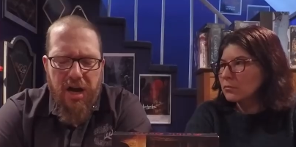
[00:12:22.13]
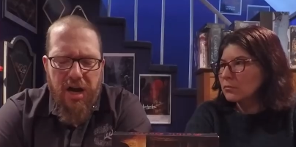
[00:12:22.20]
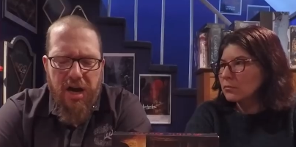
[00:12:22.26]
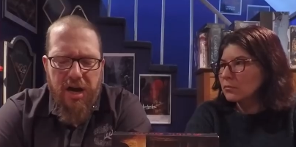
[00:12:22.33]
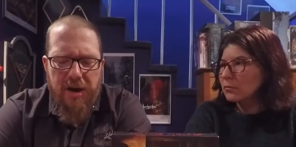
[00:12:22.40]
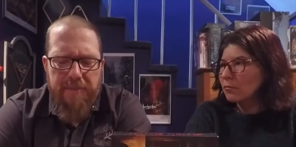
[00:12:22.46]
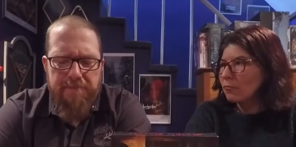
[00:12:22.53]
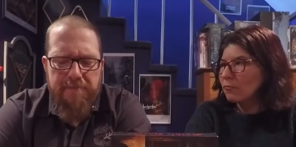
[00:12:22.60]

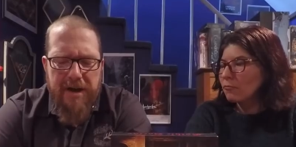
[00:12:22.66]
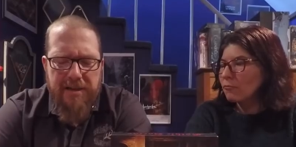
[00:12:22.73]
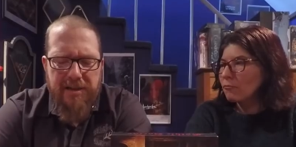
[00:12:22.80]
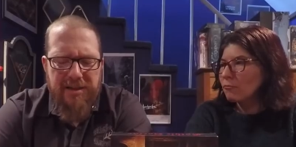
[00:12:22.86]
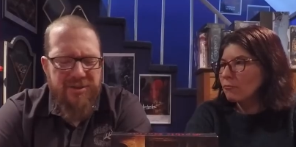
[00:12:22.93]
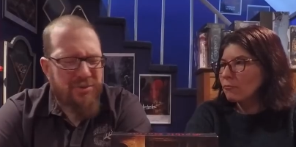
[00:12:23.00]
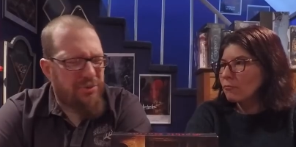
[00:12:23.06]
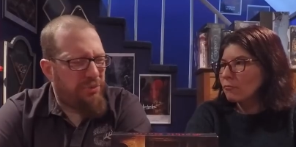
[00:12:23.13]
Speaker 1: um, I
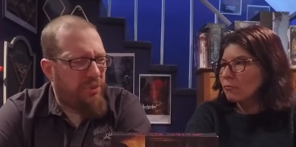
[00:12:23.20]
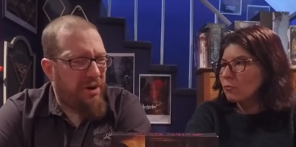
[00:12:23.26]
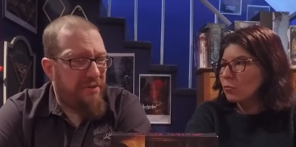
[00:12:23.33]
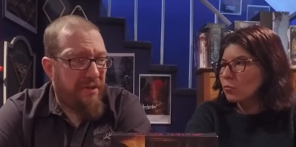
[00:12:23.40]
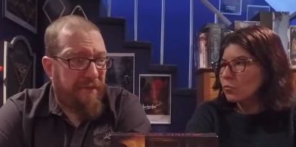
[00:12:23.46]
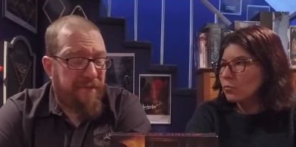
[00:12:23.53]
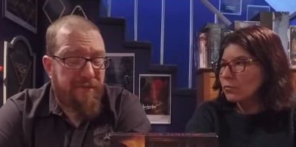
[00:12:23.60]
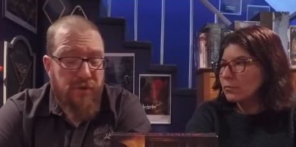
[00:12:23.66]
think this was one of
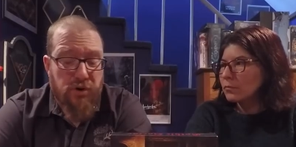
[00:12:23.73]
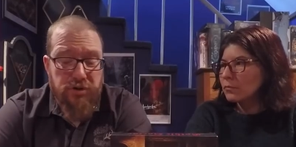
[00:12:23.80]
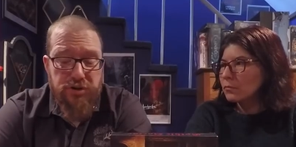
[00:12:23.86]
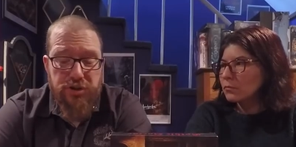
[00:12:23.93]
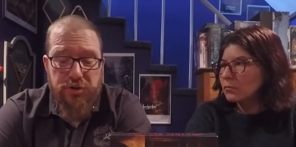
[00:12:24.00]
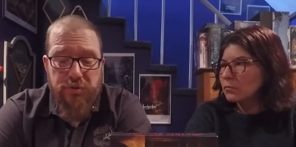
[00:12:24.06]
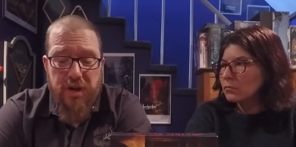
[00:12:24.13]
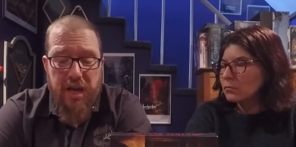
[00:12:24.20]
the
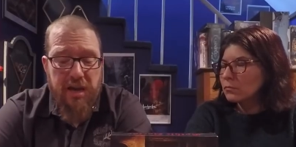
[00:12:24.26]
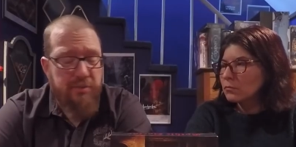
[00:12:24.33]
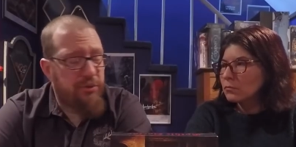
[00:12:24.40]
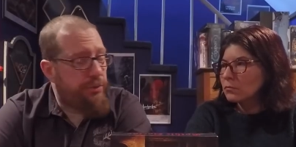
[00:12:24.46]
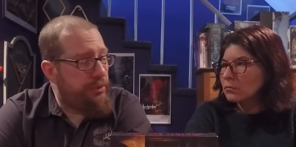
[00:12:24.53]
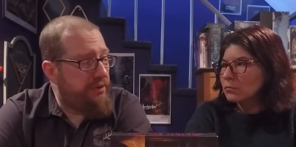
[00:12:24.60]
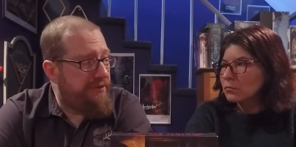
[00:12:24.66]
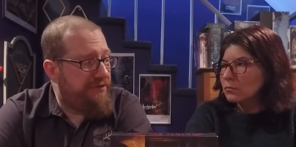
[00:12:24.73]
first two
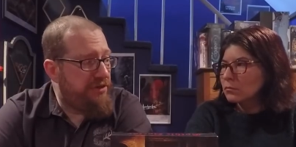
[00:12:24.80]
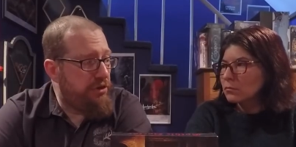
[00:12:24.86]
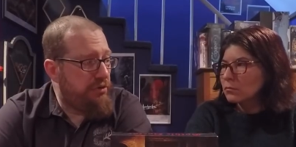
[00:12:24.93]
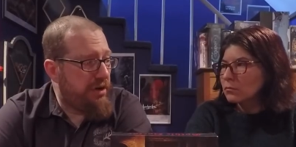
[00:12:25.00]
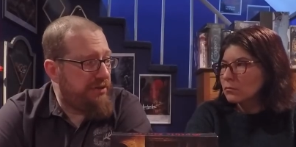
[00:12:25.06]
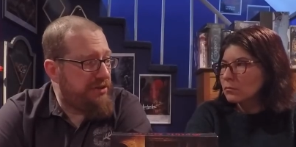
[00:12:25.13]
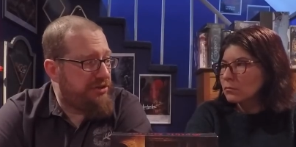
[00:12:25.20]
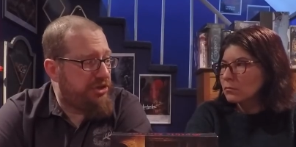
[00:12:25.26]
games we
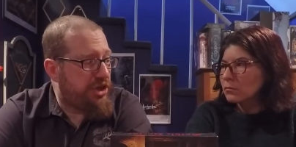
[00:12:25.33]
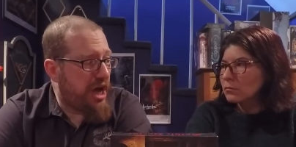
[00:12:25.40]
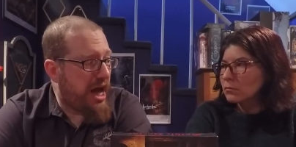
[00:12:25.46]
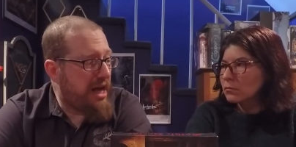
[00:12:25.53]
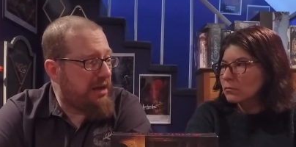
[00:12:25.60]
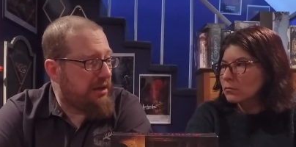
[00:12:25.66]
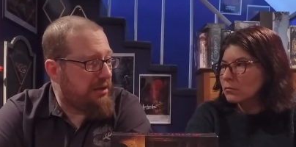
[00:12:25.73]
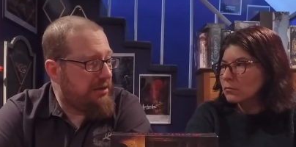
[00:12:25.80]
reviewed on this
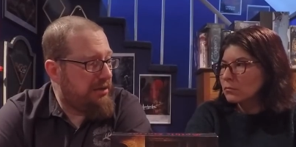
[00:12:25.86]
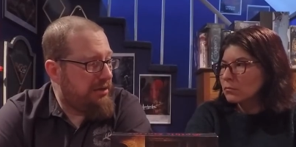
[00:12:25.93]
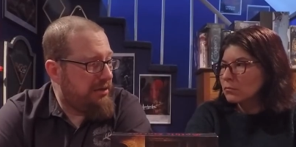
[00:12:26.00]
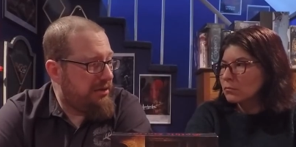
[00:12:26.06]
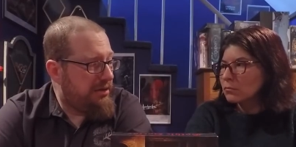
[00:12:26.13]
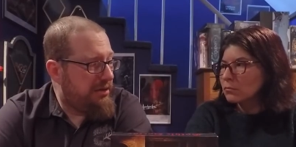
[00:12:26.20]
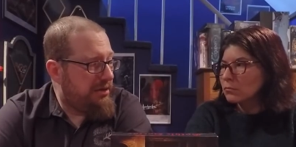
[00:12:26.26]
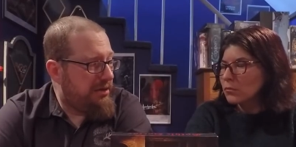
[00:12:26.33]
channel
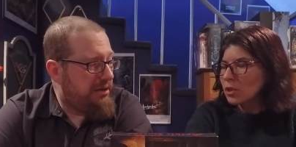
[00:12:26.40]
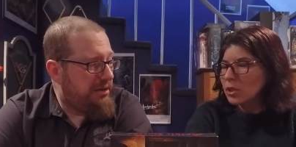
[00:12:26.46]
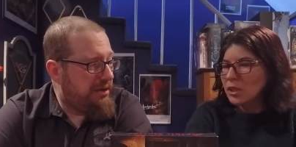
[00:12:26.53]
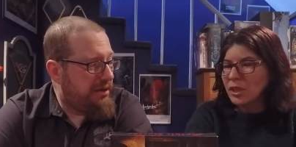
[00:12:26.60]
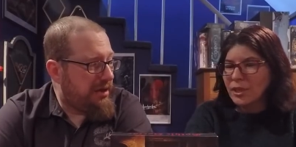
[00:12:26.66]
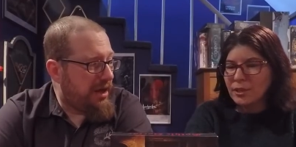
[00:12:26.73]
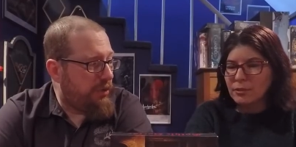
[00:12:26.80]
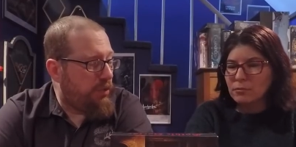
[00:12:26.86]

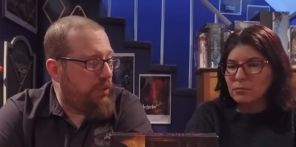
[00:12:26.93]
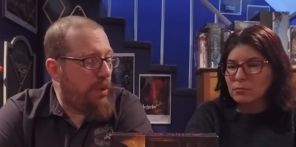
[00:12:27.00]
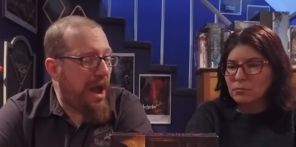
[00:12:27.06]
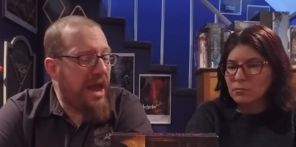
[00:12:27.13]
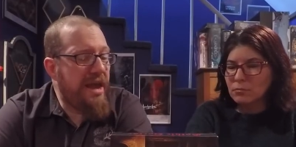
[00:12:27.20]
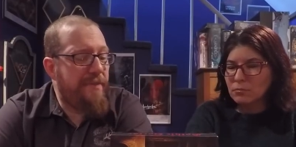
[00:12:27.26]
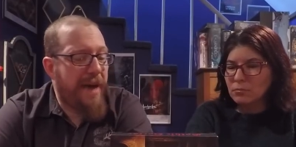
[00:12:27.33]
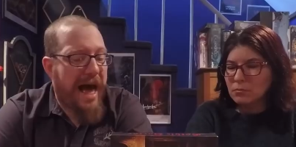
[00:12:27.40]
yeah
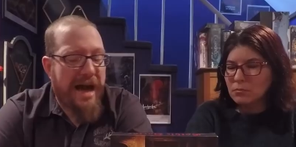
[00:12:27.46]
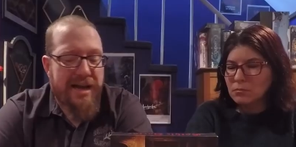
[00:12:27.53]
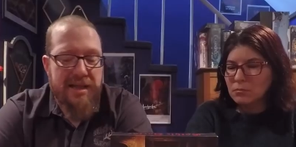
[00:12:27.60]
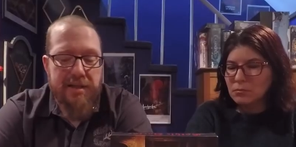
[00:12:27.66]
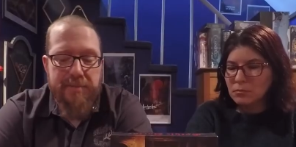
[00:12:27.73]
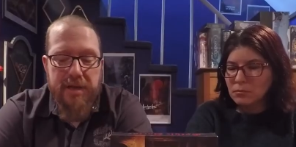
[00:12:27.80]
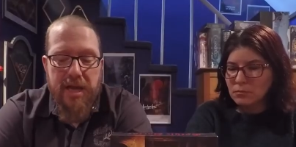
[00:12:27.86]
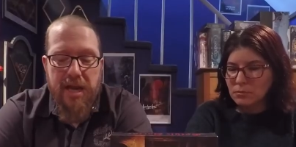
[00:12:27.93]
way back
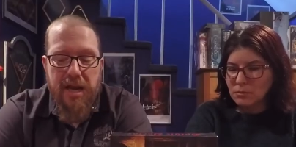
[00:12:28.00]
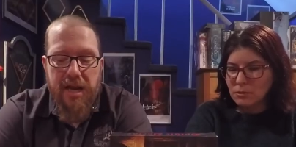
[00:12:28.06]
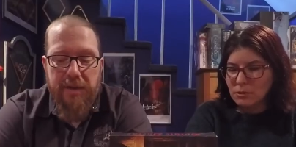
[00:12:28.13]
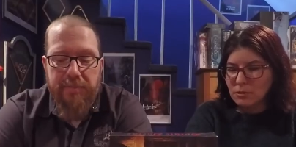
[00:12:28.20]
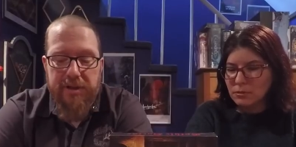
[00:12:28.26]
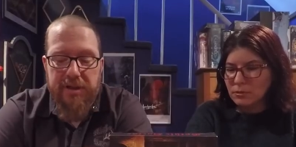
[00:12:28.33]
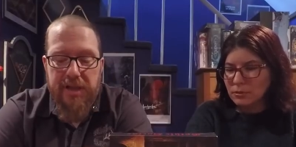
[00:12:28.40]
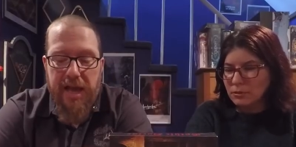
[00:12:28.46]
in the
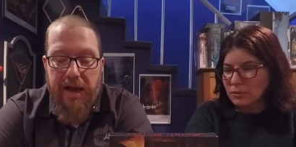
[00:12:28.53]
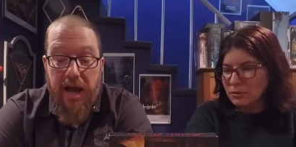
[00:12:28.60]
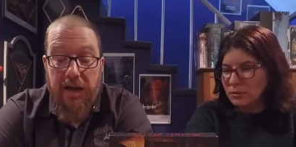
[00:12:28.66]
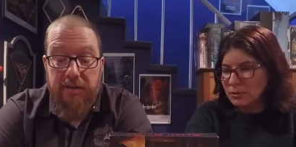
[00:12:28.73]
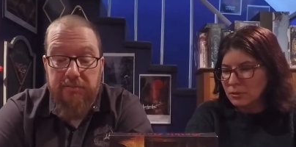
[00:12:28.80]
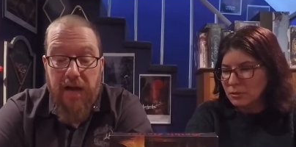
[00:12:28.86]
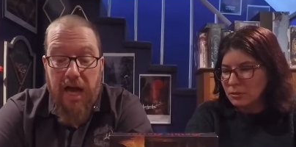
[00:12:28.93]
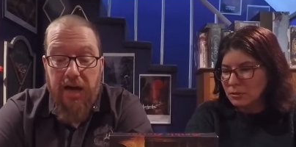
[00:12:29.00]
beginning. But yeah,
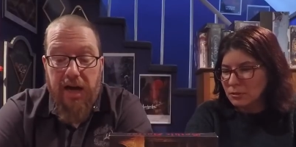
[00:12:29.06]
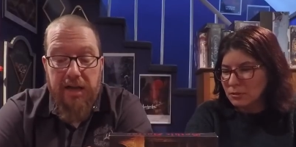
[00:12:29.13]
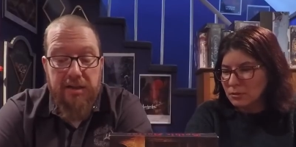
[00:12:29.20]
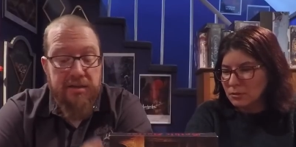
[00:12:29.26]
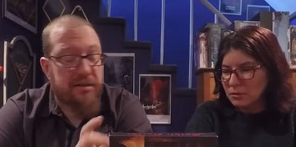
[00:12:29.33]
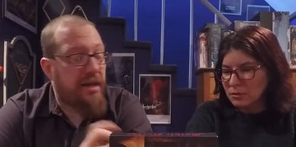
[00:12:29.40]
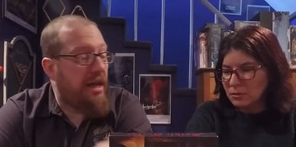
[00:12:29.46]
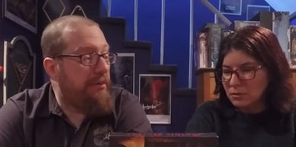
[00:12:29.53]
I, I like
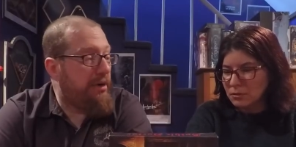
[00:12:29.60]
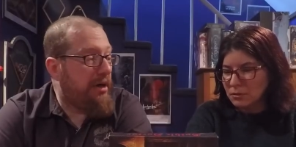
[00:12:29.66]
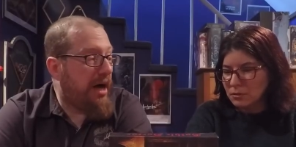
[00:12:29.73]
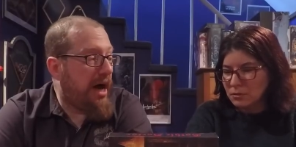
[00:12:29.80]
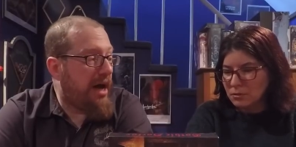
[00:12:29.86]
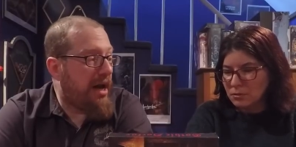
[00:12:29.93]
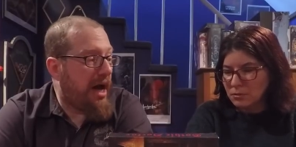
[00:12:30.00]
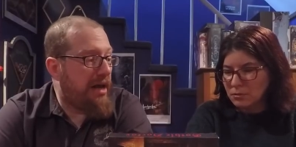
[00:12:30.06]
this game a
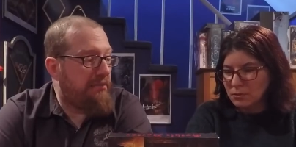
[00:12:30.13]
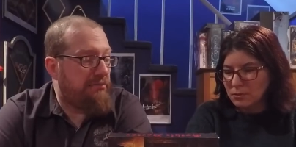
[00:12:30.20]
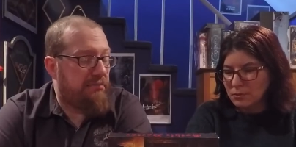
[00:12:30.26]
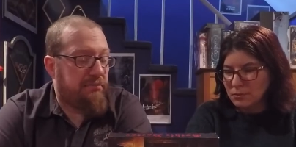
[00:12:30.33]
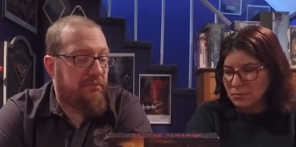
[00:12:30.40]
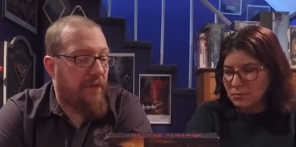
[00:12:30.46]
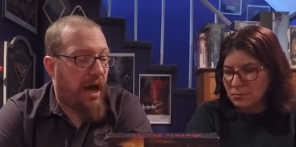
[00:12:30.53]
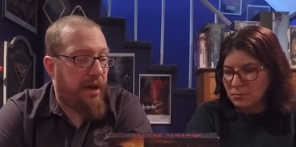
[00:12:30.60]
lot. I
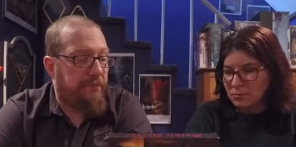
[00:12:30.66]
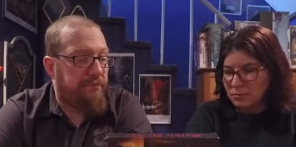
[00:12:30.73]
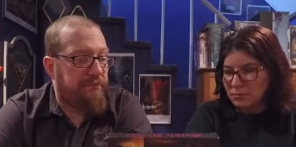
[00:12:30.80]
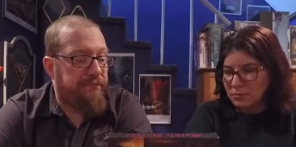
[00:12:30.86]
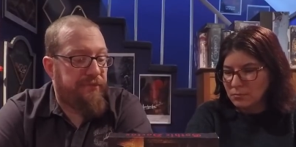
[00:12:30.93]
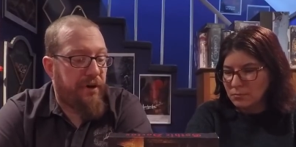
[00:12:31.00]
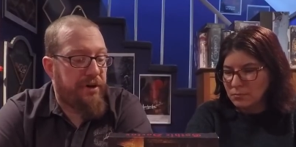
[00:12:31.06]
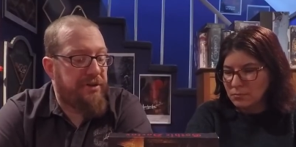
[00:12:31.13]
I'm
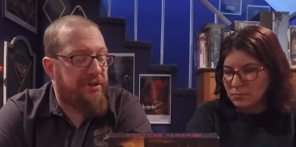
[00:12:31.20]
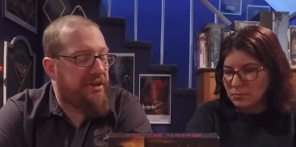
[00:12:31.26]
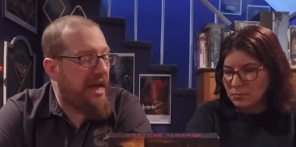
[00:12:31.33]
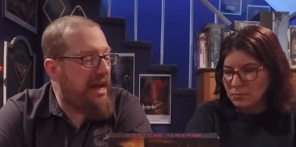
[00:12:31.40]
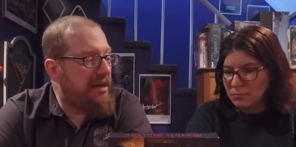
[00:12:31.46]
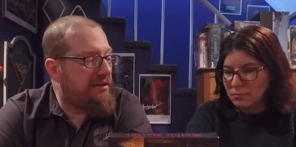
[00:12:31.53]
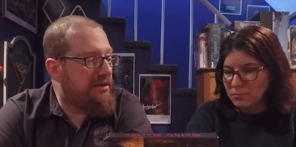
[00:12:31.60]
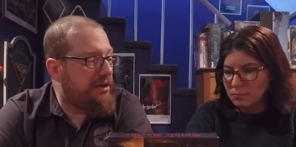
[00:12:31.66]
very
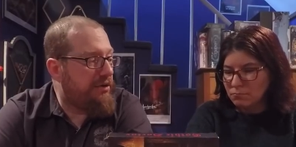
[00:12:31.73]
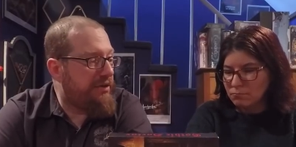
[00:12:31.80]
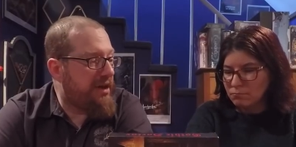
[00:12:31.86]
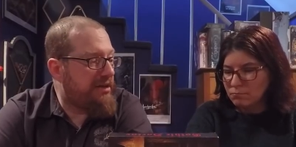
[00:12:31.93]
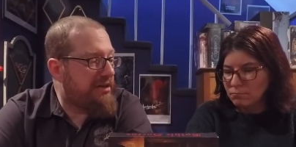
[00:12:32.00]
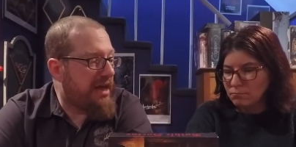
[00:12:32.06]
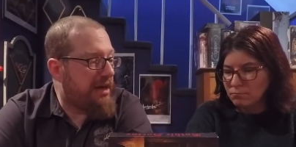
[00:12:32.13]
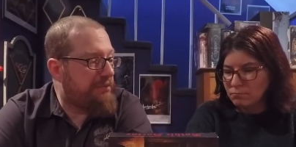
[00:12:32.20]
sad to know that
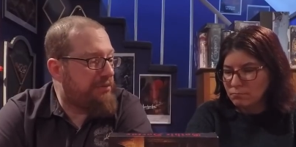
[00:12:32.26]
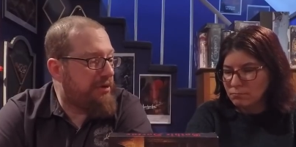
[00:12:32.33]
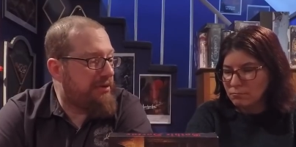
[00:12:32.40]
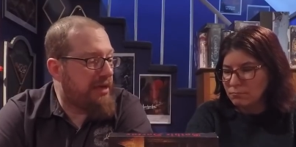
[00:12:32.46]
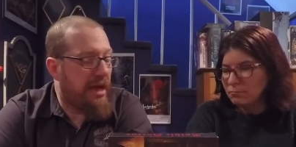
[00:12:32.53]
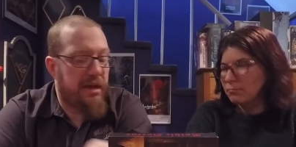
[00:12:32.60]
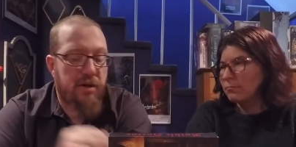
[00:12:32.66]
it's out of print. I had